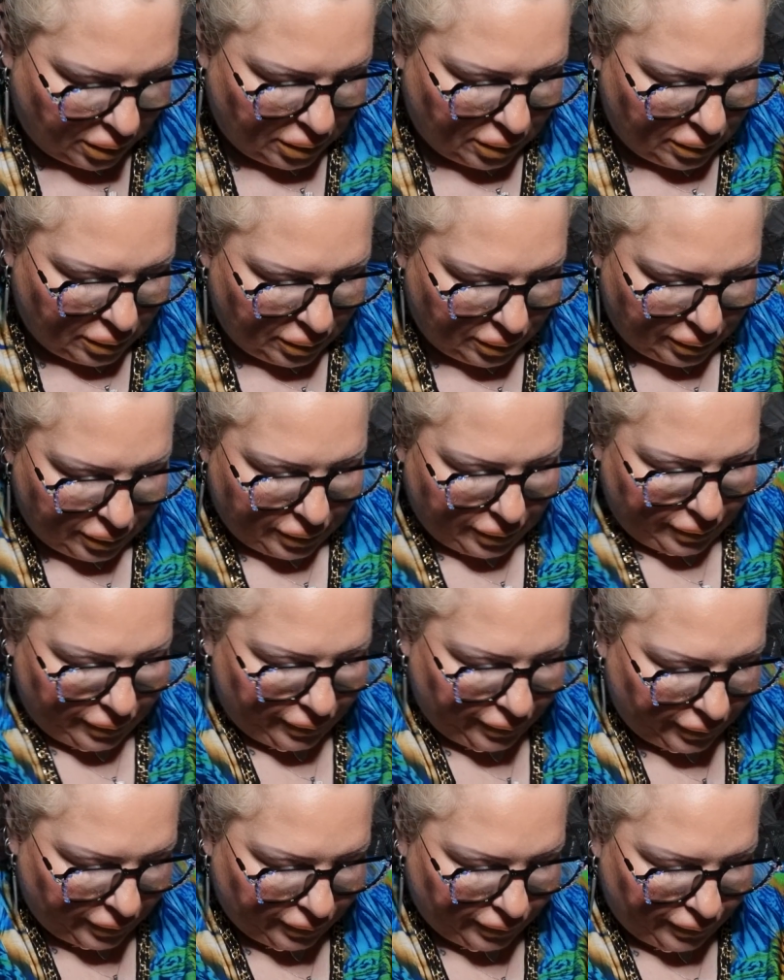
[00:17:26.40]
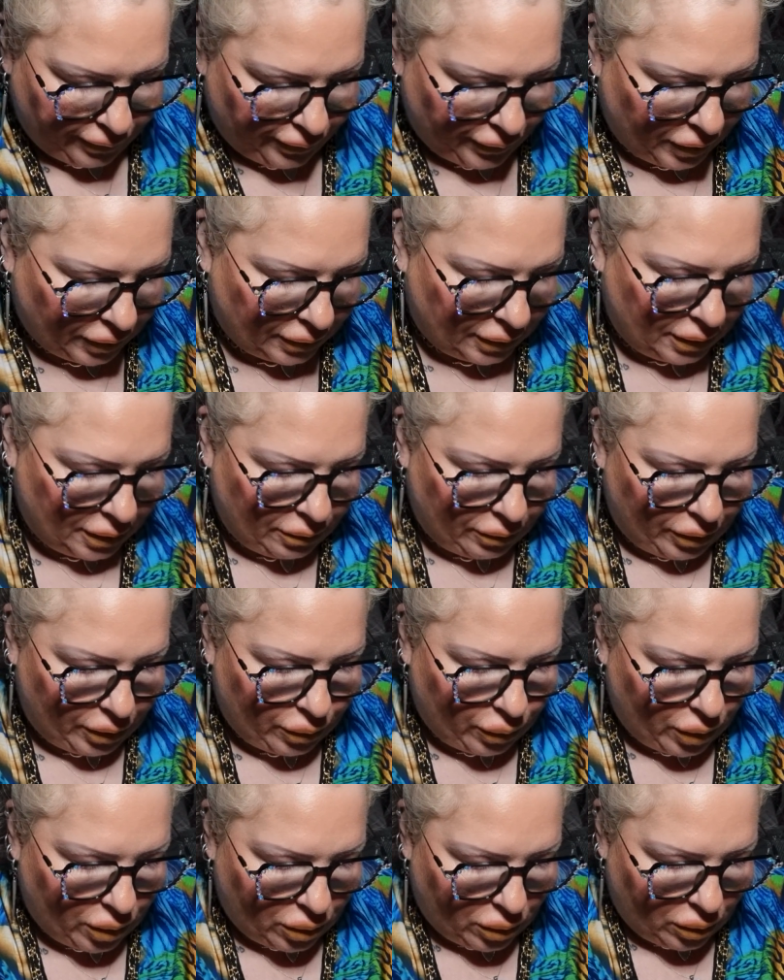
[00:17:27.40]
I'll tell you
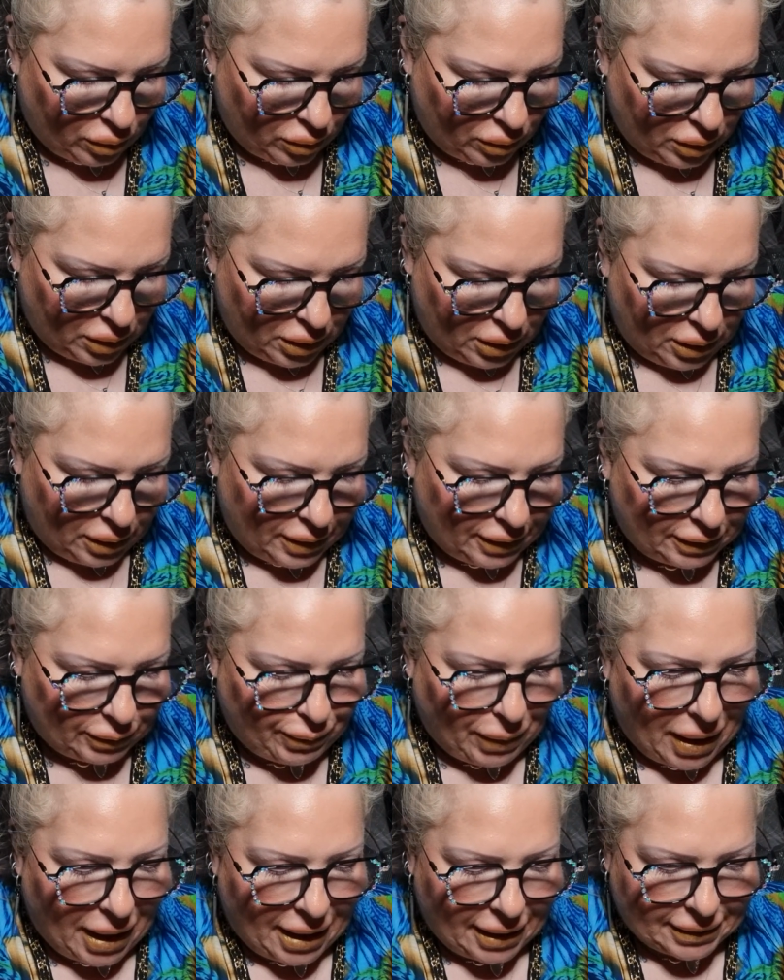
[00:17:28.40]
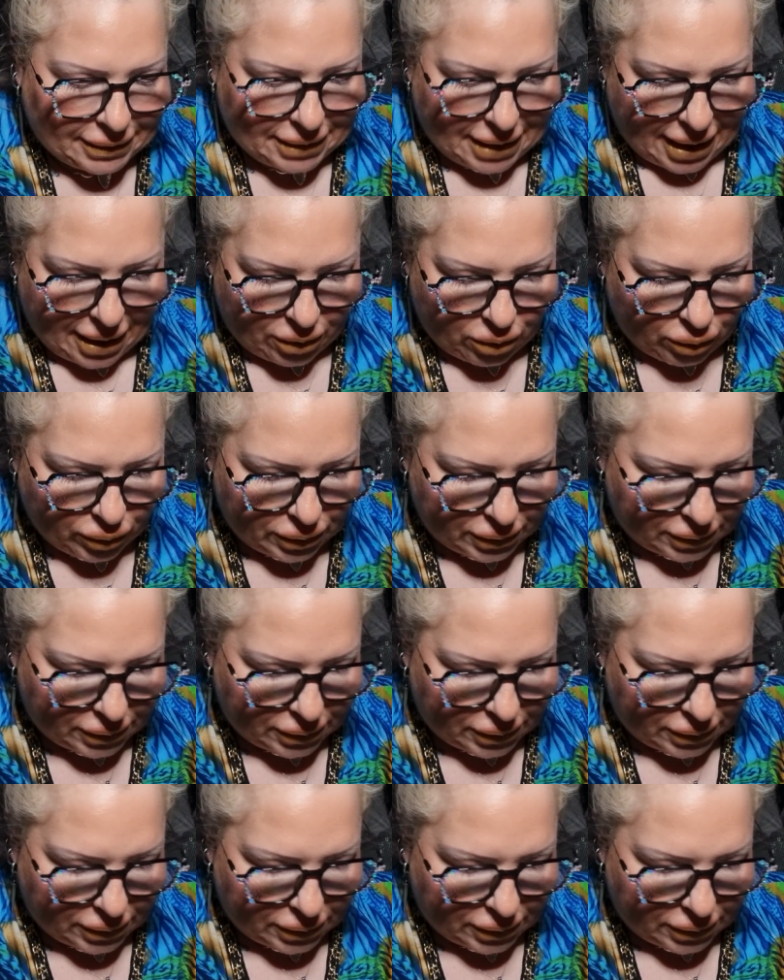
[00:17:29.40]
what, this bag's now got